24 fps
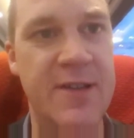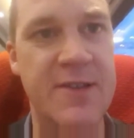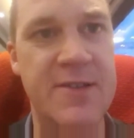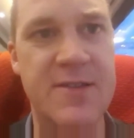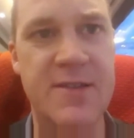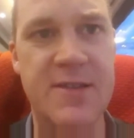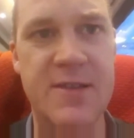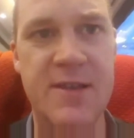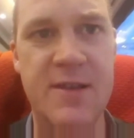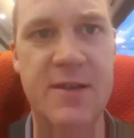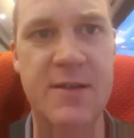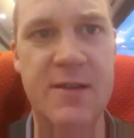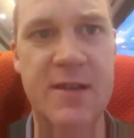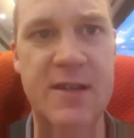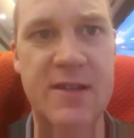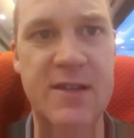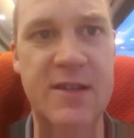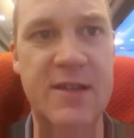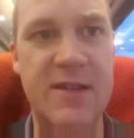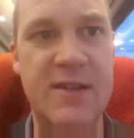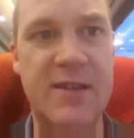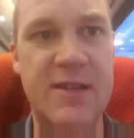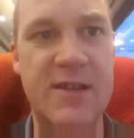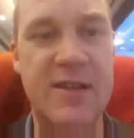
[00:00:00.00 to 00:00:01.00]
So
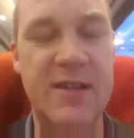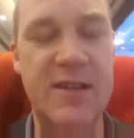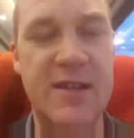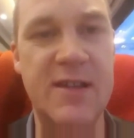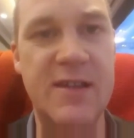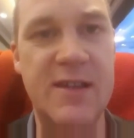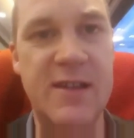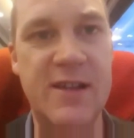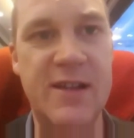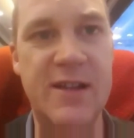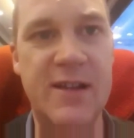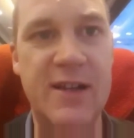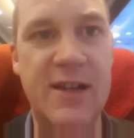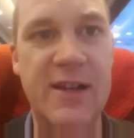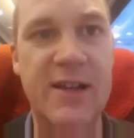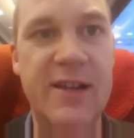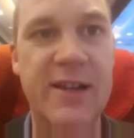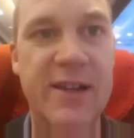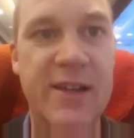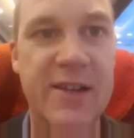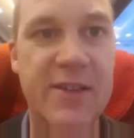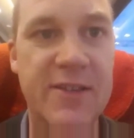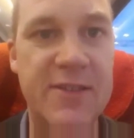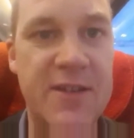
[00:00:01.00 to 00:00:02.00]

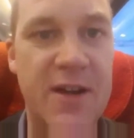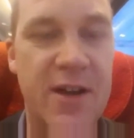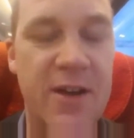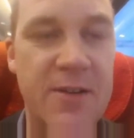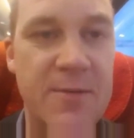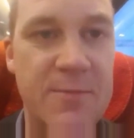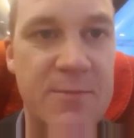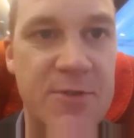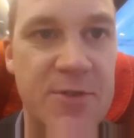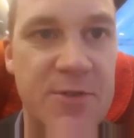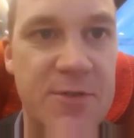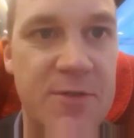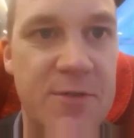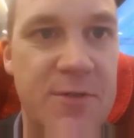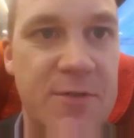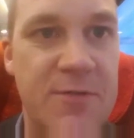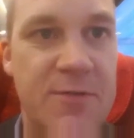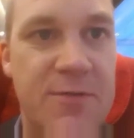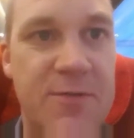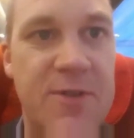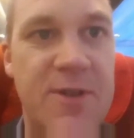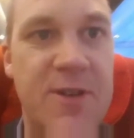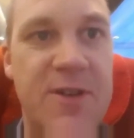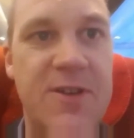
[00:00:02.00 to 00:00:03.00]
clearly in times
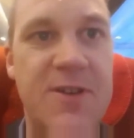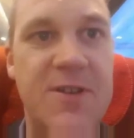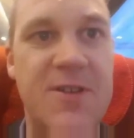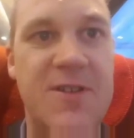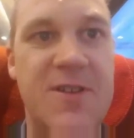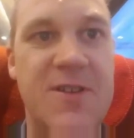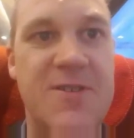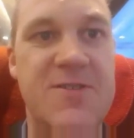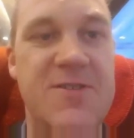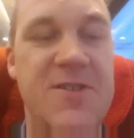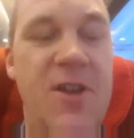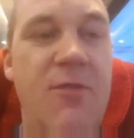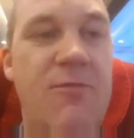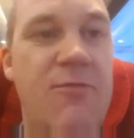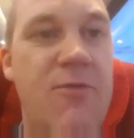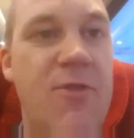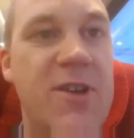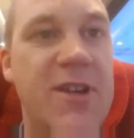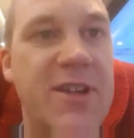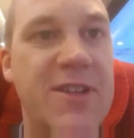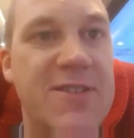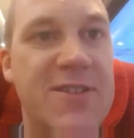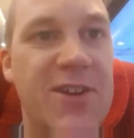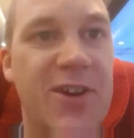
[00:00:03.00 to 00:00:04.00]
of
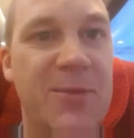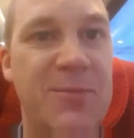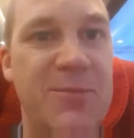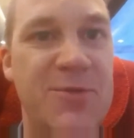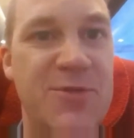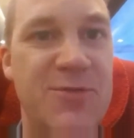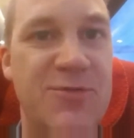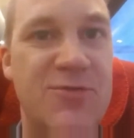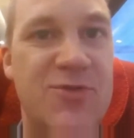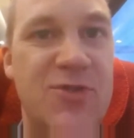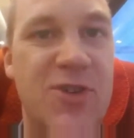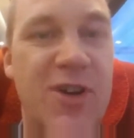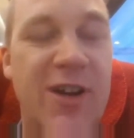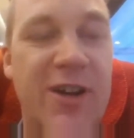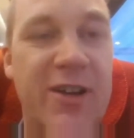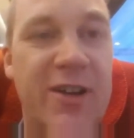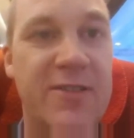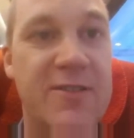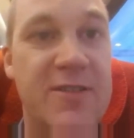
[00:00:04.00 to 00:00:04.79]
suffering, in times of trial,